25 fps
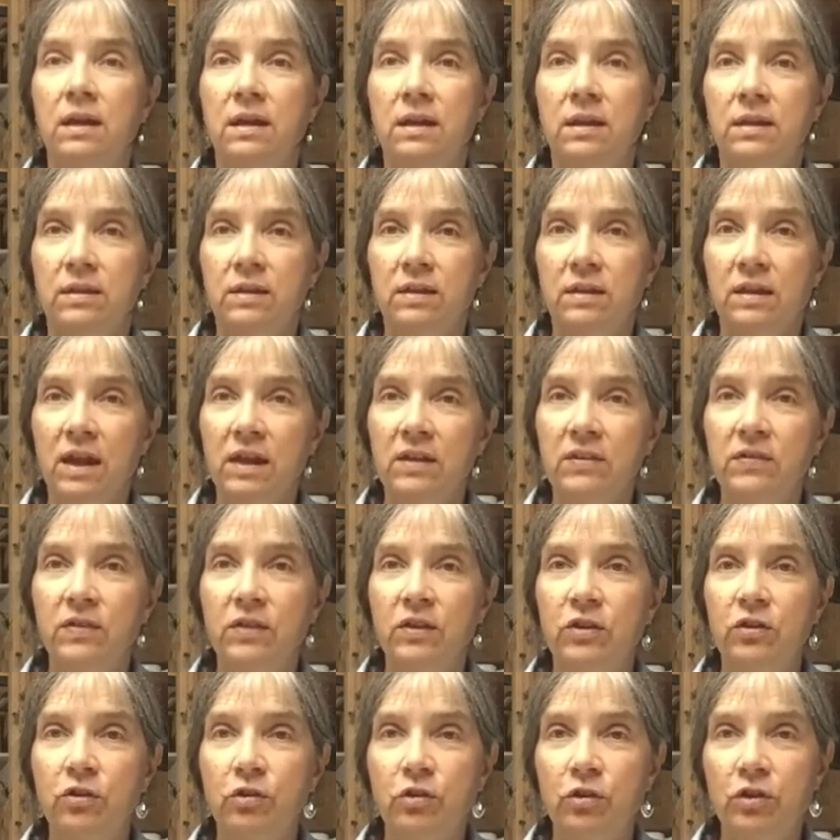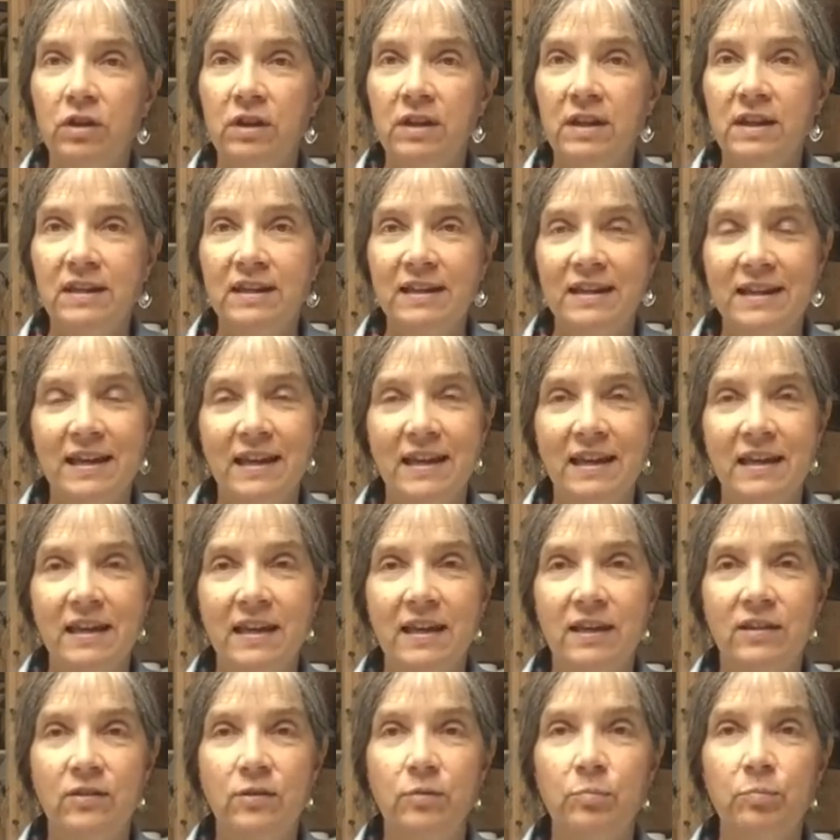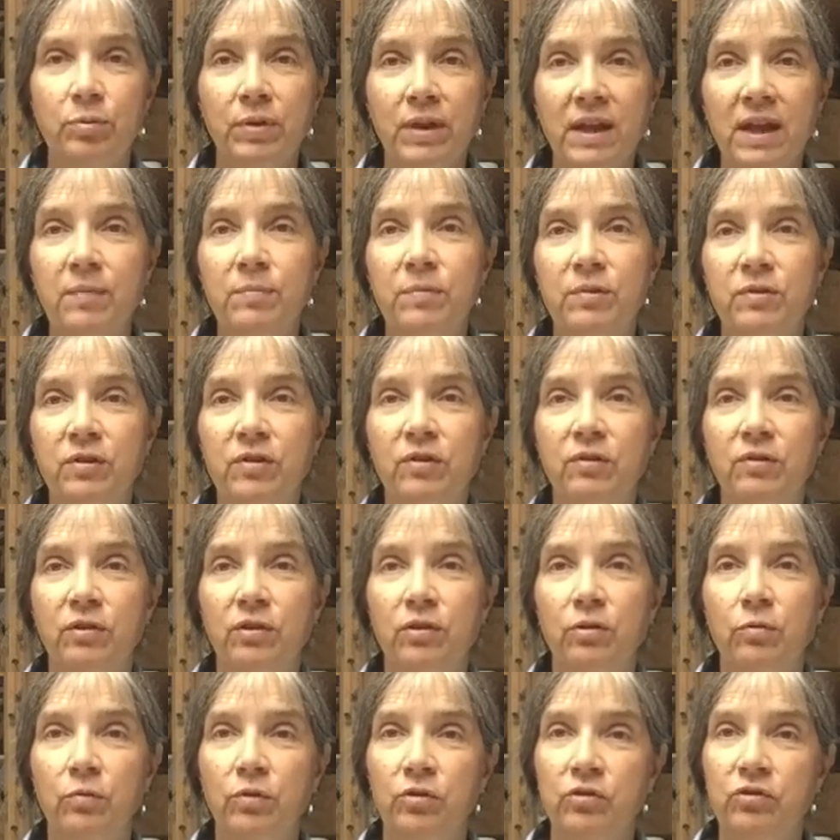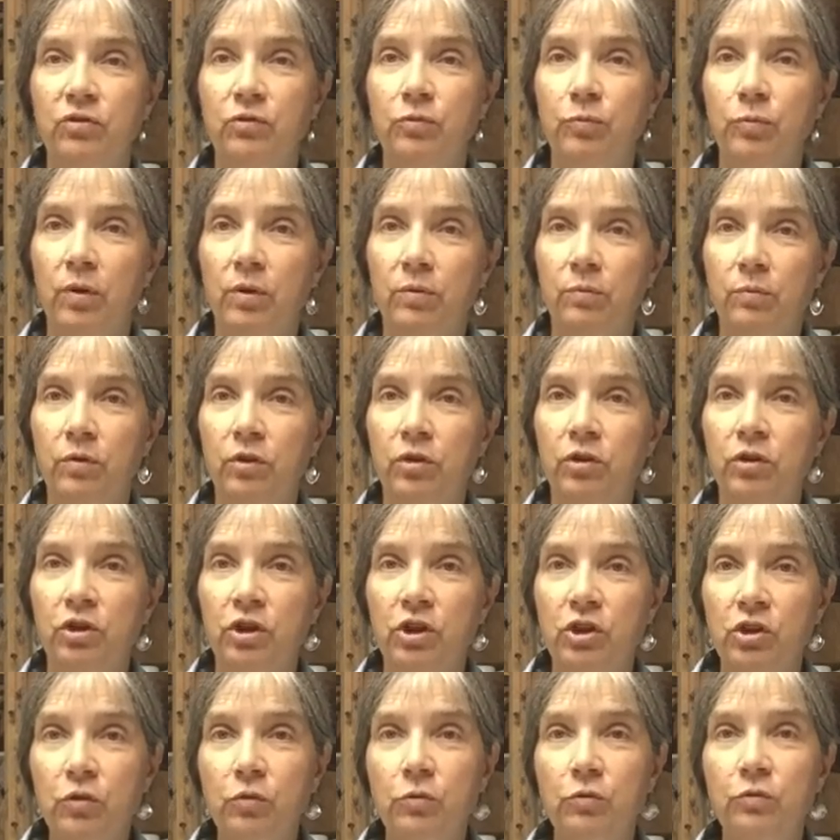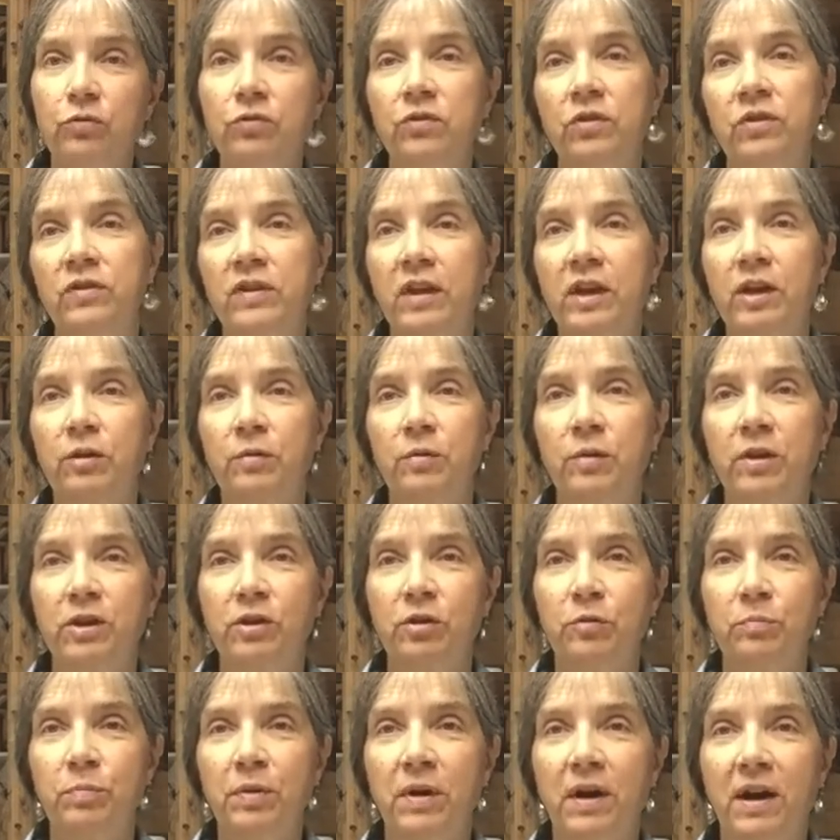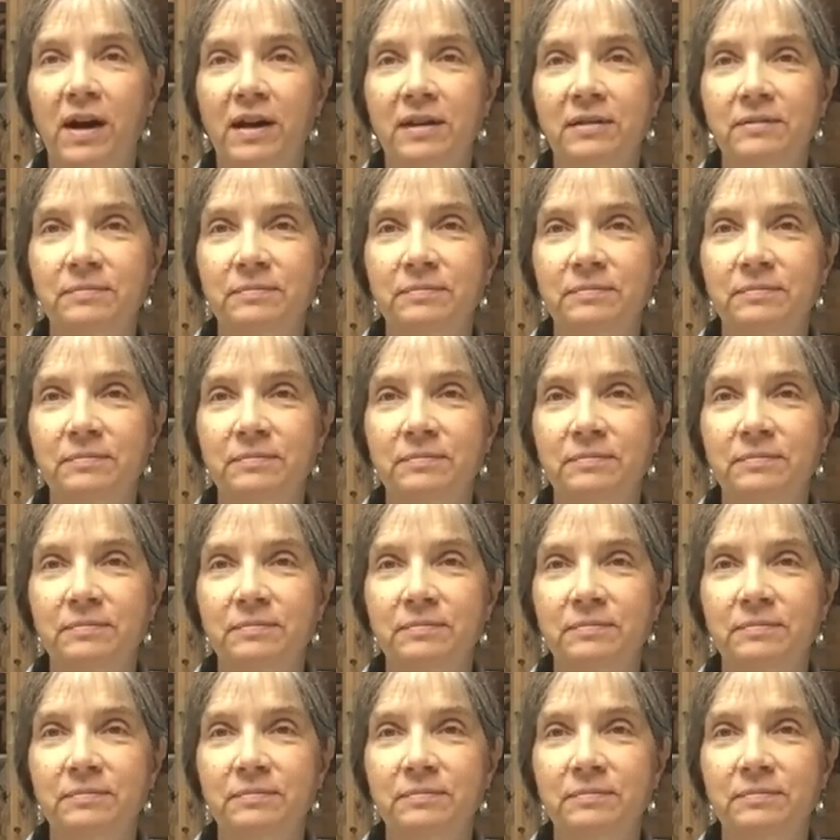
The next thing you're going to need to get is some plant material, which is what we're going to use to decorate your pot.